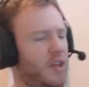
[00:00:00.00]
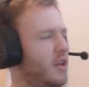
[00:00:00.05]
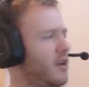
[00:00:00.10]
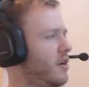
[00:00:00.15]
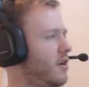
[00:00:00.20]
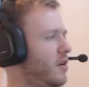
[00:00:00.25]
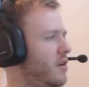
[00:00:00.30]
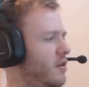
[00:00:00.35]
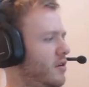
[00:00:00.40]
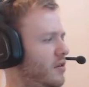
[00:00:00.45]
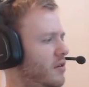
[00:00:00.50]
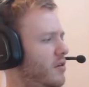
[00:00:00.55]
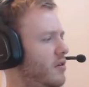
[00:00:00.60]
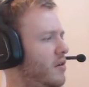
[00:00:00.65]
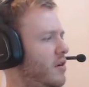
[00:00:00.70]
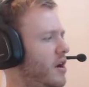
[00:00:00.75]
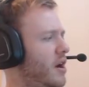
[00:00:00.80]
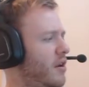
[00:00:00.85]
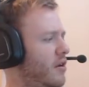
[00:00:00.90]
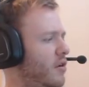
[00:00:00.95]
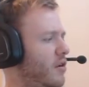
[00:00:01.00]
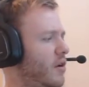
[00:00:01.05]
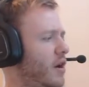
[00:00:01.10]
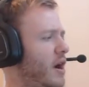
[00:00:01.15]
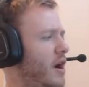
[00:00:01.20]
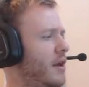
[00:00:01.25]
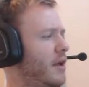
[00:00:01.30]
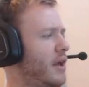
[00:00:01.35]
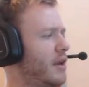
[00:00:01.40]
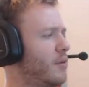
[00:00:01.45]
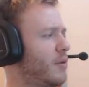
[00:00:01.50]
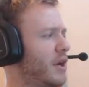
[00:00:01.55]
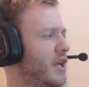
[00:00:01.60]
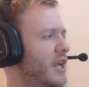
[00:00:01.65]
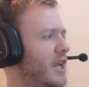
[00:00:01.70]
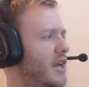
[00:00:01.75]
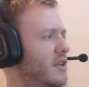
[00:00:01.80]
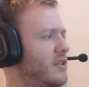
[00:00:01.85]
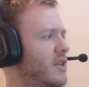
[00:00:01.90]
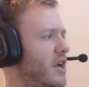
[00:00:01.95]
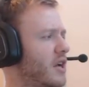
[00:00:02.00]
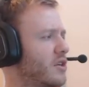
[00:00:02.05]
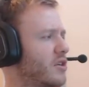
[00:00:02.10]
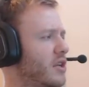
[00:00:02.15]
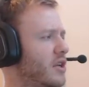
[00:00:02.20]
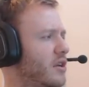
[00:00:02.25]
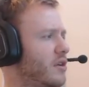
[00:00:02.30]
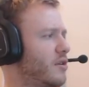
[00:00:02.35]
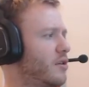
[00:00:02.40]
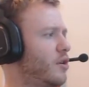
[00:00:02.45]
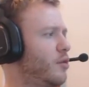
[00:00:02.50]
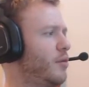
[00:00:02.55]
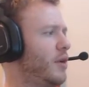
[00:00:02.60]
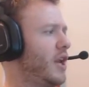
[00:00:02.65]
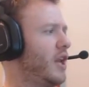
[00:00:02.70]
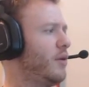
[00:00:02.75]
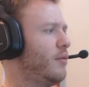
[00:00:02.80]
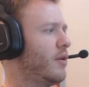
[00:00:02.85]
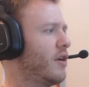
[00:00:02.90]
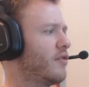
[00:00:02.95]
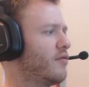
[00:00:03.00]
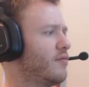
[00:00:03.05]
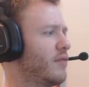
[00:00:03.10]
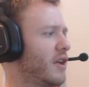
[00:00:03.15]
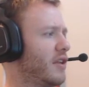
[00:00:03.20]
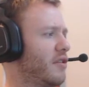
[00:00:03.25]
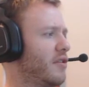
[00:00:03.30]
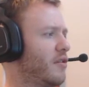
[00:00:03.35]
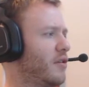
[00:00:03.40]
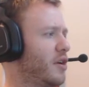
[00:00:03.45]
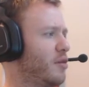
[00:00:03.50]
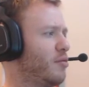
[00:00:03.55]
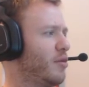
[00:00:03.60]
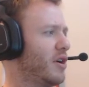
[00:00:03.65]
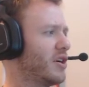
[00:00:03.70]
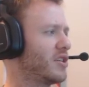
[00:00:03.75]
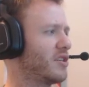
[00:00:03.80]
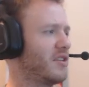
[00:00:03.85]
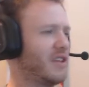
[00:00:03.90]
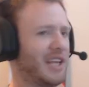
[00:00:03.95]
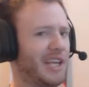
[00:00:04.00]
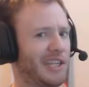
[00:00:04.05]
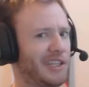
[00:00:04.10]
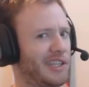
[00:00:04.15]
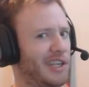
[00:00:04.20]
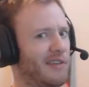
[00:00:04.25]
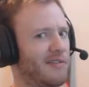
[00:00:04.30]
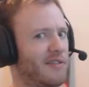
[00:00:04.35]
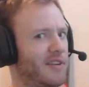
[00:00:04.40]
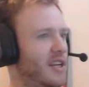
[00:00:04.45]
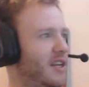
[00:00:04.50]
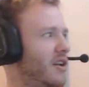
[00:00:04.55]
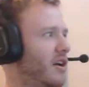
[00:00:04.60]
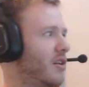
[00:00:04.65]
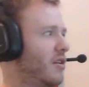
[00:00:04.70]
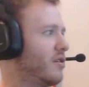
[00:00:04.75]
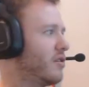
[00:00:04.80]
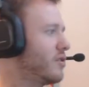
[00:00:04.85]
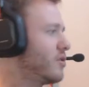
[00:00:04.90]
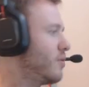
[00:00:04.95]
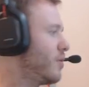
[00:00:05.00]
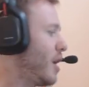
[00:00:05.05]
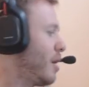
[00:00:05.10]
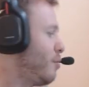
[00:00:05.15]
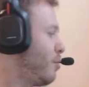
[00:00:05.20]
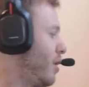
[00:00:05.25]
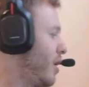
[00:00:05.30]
I think, I don't know. I don't want to guess actually. It could have been anywhere from like $30 to like $70 when I